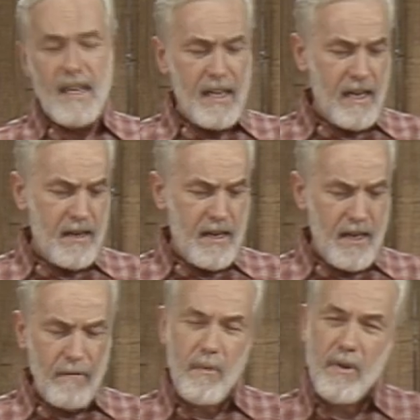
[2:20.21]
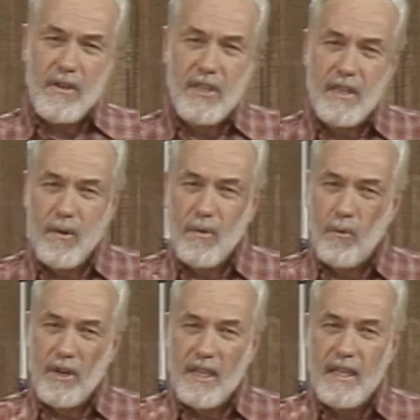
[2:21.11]
And if a person
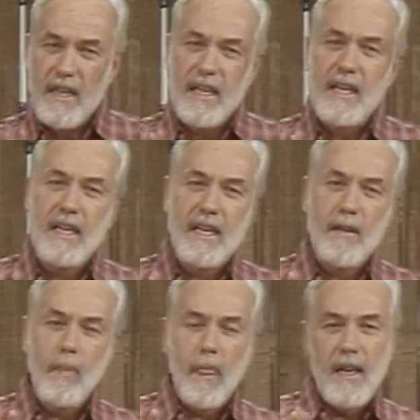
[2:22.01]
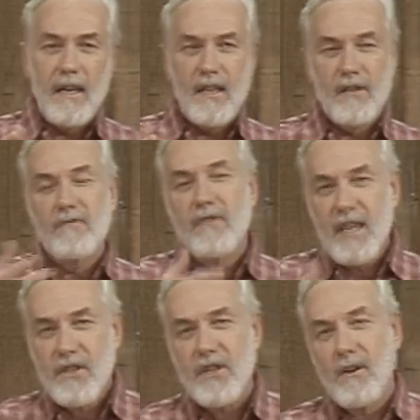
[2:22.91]
were to need any
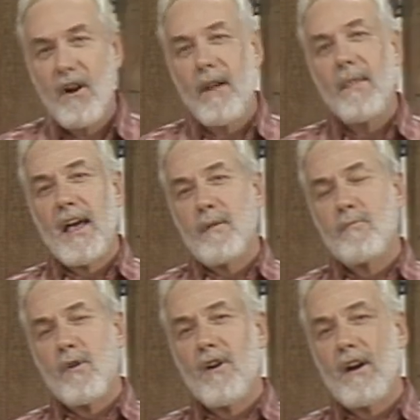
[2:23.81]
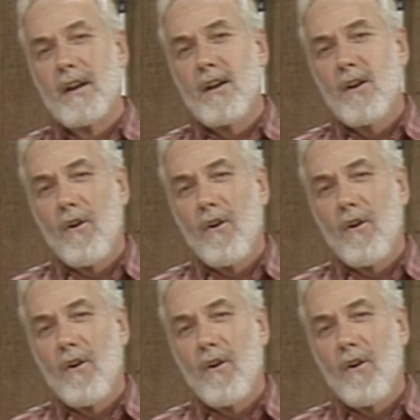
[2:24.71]
conviction on that part,